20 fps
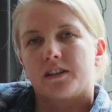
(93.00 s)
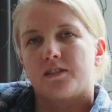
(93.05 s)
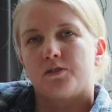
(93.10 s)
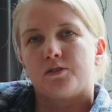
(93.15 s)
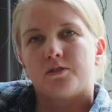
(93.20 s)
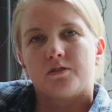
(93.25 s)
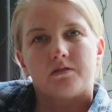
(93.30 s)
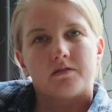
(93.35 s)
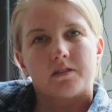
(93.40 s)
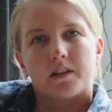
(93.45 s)

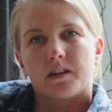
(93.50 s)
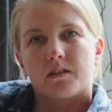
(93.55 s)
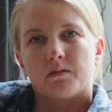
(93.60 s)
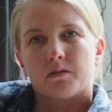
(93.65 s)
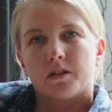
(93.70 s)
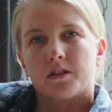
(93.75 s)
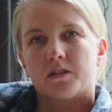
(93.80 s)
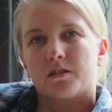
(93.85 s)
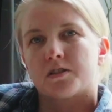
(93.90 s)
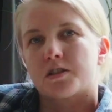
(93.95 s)
knew they
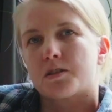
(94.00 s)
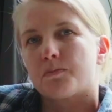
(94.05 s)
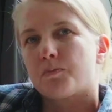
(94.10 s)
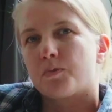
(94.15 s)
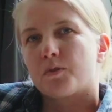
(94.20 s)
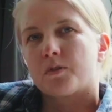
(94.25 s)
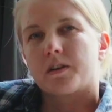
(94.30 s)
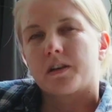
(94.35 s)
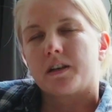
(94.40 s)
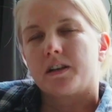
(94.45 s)
were
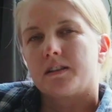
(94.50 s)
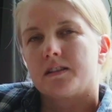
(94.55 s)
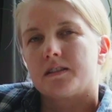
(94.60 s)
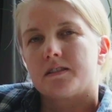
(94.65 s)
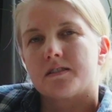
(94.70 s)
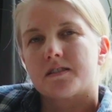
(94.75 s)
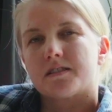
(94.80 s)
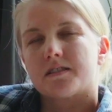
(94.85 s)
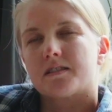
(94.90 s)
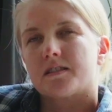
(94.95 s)
supporting
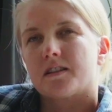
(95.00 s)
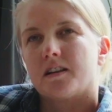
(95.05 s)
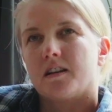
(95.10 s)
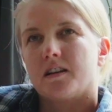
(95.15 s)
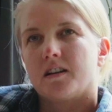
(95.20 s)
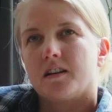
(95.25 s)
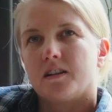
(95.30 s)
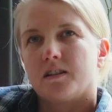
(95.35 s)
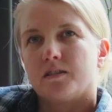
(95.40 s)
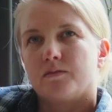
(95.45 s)
this,
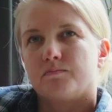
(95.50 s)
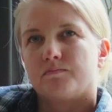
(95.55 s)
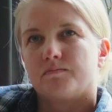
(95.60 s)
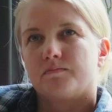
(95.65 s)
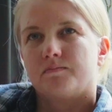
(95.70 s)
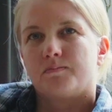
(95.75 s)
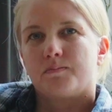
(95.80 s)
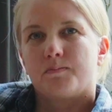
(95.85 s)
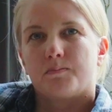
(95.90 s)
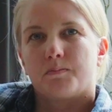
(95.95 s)

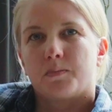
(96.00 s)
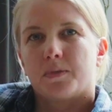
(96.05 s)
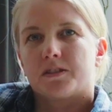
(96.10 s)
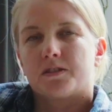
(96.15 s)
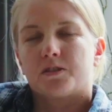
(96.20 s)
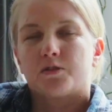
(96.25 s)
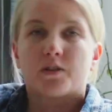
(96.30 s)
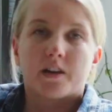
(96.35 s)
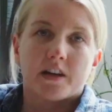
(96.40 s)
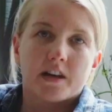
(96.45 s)
but
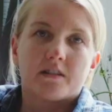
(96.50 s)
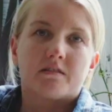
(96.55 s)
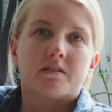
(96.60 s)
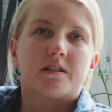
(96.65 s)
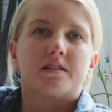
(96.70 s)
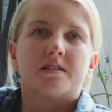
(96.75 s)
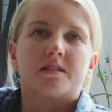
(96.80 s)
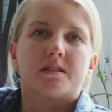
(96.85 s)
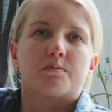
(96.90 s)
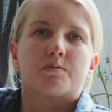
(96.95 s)
to hear
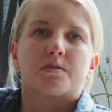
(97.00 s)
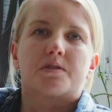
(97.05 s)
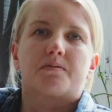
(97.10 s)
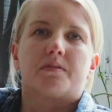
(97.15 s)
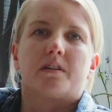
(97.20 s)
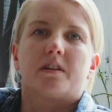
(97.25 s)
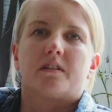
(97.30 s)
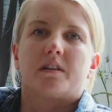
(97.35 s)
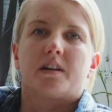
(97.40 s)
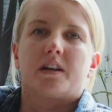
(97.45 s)
it was
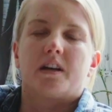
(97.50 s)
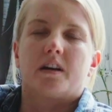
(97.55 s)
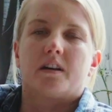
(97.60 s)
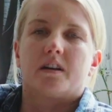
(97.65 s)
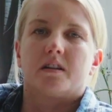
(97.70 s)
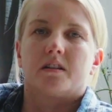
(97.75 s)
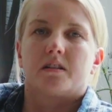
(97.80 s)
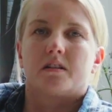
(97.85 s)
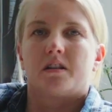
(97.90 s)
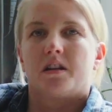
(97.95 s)
very,
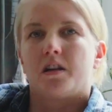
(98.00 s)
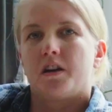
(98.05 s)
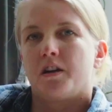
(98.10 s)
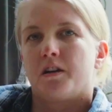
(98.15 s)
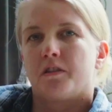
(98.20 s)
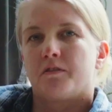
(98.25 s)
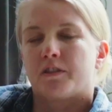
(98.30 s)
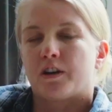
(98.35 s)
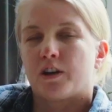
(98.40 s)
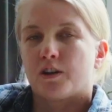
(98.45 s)

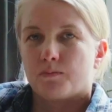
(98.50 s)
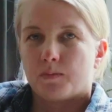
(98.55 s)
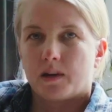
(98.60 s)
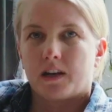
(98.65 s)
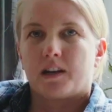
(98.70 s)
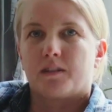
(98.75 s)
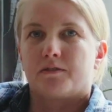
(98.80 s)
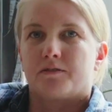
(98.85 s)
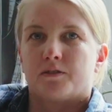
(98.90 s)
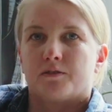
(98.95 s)
very
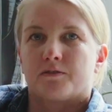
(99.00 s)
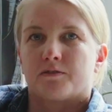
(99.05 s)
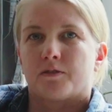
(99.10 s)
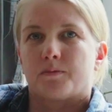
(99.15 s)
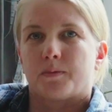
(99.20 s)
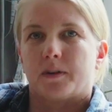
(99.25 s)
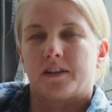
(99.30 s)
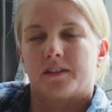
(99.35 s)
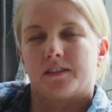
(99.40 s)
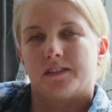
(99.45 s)
meaningful for
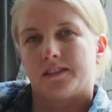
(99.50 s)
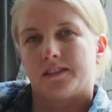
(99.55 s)
me.